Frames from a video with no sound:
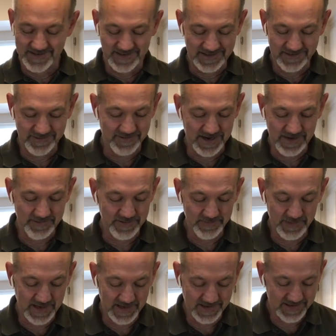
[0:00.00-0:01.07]
is great with
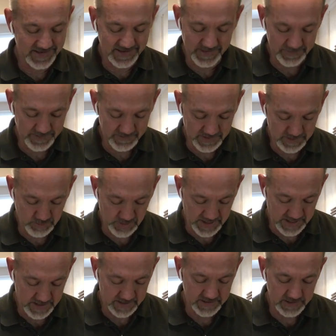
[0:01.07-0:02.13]
me. It's going to be really pretty.
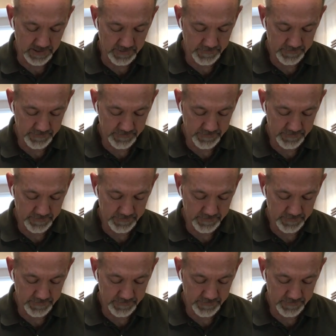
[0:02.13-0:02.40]
So,